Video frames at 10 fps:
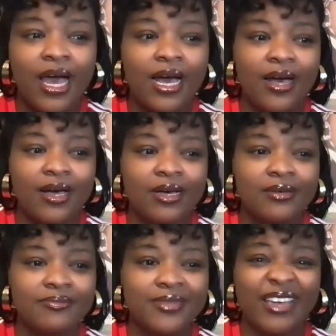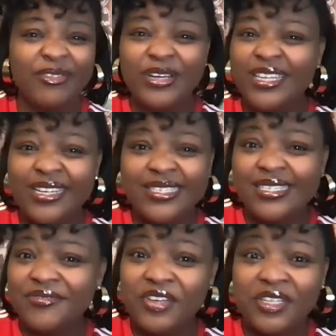And really, I just
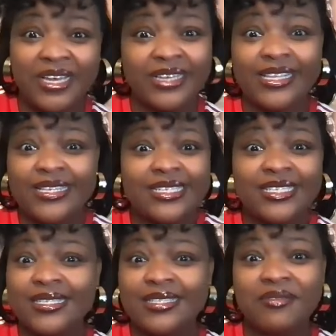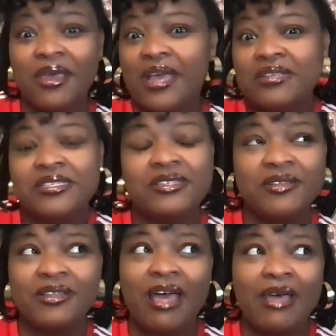didn't feel like it. That's just like, I just didn't
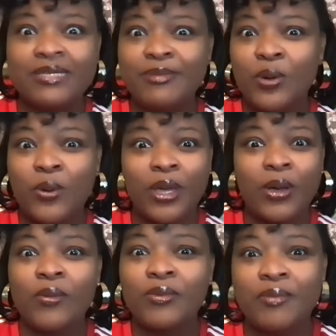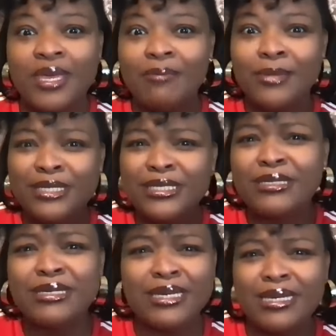know a lot's been going on with me
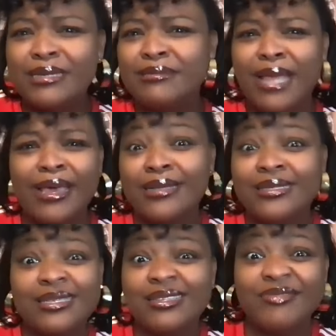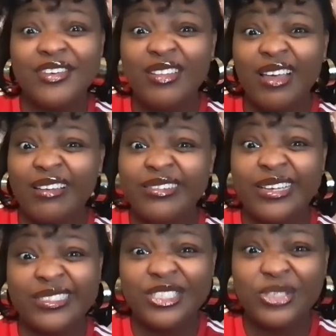mentally. Like, I just didn't feel like it.
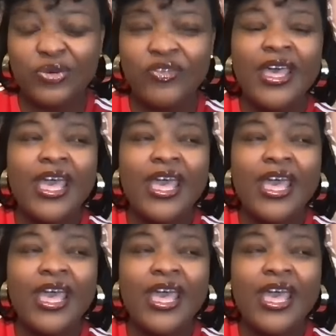That's the truth.